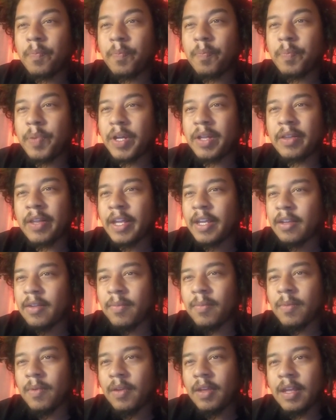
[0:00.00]
but like
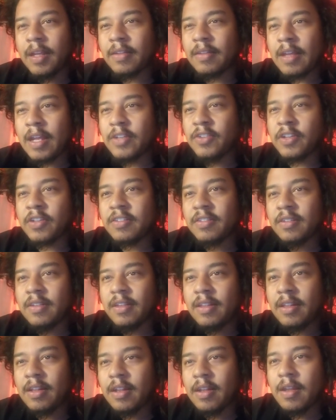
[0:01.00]

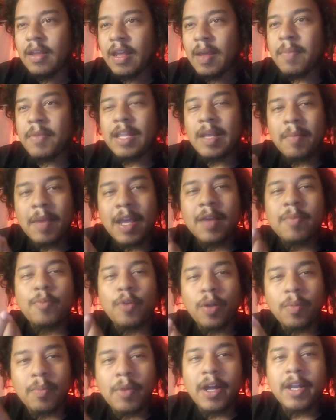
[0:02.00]
they make
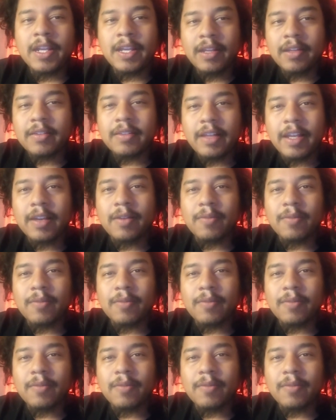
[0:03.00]
more money like